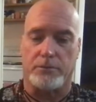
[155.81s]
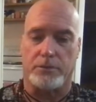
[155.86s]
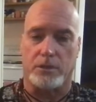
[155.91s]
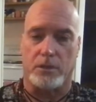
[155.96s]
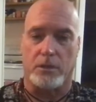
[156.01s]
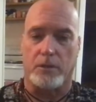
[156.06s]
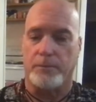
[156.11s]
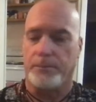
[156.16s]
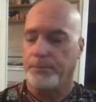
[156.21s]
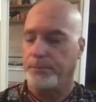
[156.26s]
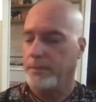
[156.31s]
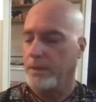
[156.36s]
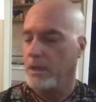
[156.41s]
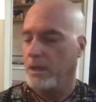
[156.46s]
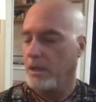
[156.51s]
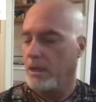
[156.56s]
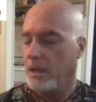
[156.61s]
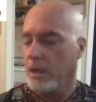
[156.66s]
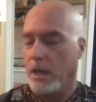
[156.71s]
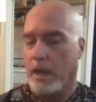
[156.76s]
So
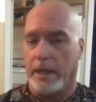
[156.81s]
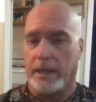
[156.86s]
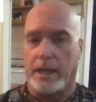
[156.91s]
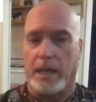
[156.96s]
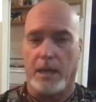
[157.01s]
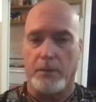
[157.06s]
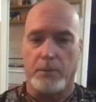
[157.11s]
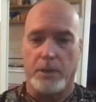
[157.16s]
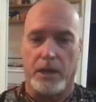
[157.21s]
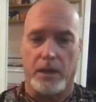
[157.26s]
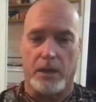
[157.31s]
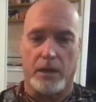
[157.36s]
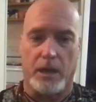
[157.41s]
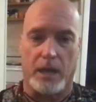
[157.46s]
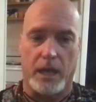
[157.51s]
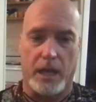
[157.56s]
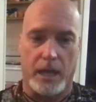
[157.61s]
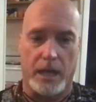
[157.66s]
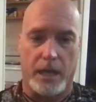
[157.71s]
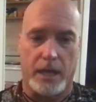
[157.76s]
I came here,
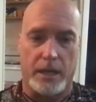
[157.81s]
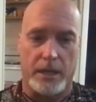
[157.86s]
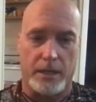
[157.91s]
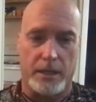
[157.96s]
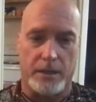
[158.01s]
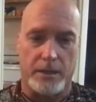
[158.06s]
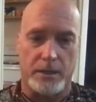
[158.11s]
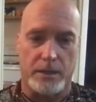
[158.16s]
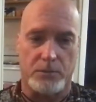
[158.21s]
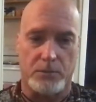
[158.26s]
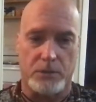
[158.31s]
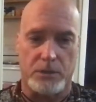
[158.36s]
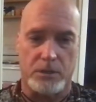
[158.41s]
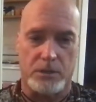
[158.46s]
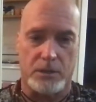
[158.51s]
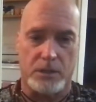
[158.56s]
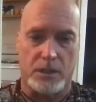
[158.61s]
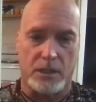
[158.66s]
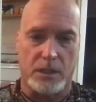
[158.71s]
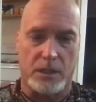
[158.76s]
and this
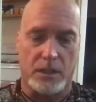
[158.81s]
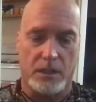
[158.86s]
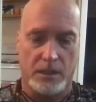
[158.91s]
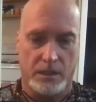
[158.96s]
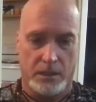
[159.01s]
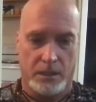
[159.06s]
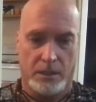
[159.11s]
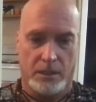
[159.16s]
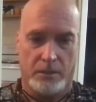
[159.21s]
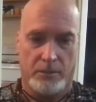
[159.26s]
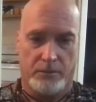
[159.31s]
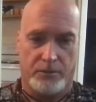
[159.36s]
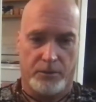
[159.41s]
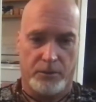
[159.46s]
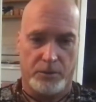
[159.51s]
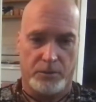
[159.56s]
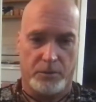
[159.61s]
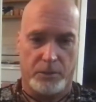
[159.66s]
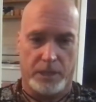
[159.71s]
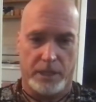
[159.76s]
was the
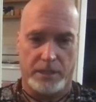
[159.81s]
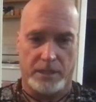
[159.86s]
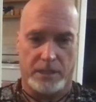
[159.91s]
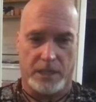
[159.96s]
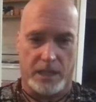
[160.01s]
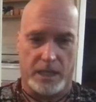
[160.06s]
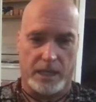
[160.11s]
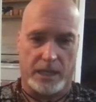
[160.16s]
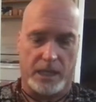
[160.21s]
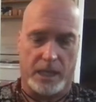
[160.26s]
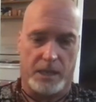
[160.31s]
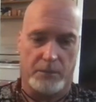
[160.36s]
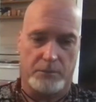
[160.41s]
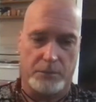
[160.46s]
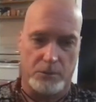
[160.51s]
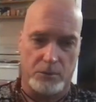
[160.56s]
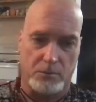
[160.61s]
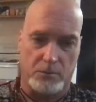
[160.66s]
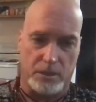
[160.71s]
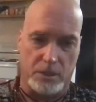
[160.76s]
first place that I came
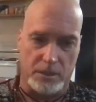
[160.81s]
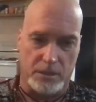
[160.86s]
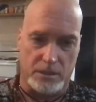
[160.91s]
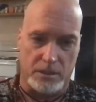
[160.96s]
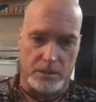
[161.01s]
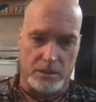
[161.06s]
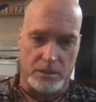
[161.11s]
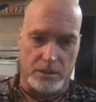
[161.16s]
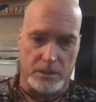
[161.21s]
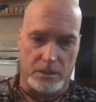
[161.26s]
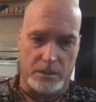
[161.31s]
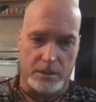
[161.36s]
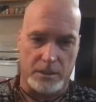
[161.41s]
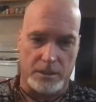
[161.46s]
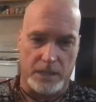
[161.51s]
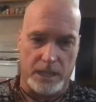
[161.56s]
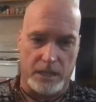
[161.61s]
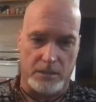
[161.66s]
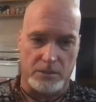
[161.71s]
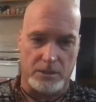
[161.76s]
to, was
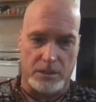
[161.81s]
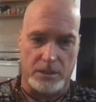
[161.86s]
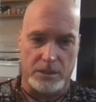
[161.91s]
this house.